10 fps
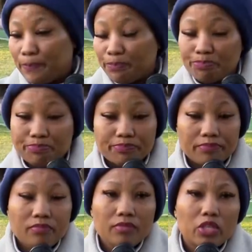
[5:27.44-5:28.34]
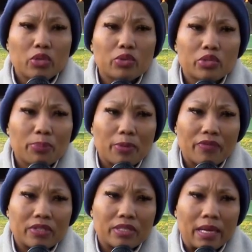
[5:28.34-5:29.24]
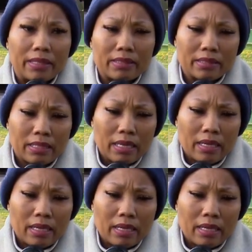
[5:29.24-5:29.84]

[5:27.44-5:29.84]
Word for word: he also prophesied